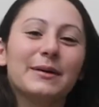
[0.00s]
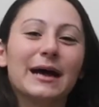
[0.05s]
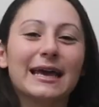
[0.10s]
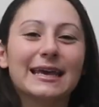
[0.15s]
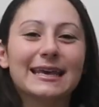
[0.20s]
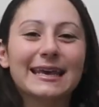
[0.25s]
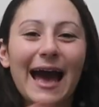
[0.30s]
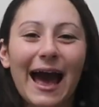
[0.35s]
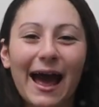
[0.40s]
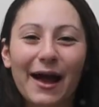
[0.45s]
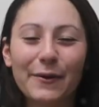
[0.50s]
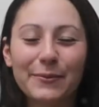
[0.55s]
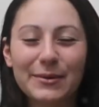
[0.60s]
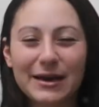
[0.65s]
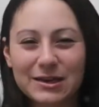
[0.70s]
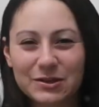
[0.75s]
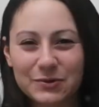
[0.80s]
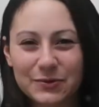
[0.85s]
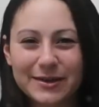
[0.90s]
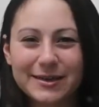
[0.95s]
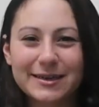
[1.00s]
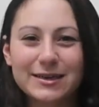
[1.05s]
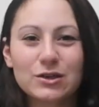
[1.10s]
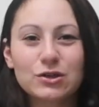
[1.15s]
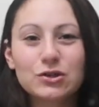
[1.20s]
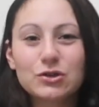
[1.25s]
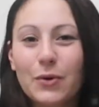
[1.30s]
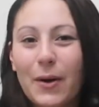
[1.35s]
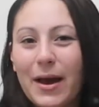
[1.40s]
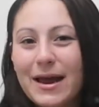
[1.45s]
but yeah, I hope you guys really
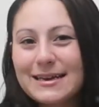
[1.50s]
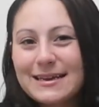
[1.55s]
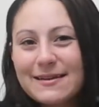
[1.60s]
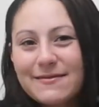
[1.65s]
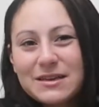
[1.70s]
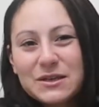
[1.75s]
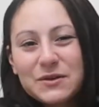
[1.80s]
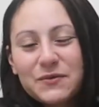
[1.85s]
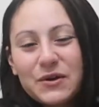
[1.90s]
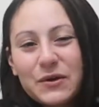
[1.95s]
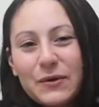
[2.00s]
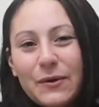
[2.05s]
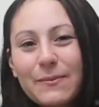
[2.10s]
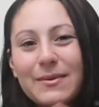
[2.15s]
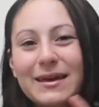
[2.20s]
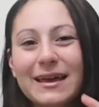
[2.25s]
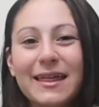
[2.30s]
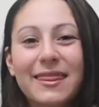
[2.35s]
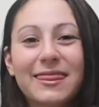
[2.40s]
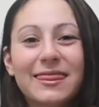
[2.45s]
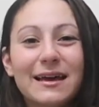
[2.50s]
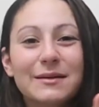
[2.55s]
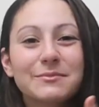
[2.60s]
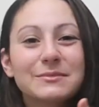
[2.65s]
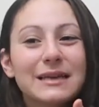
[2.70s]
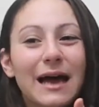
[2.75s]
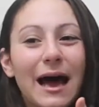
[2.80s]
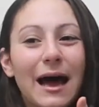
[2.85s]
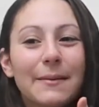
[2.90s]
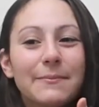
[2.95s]
enjoyed. Give this video a big
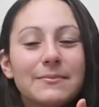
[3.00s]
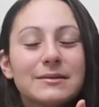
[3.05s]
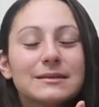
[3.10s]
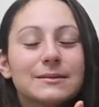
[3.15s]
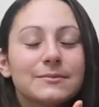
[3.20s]
thumbs up,